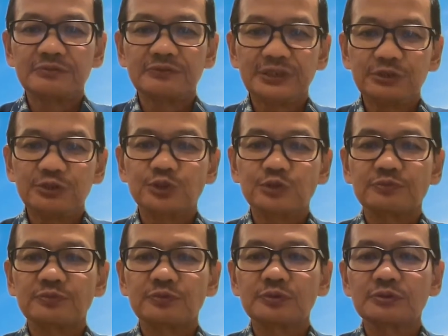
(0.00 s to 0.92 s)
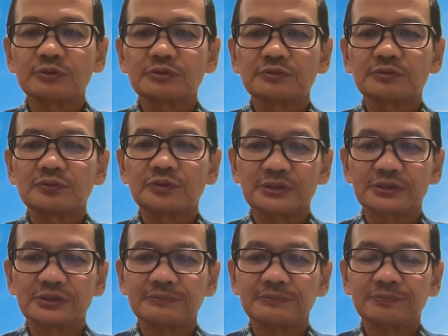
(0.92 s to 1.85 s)
very useful for
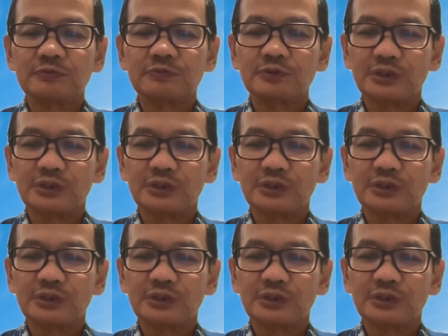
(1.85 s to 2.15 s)
them,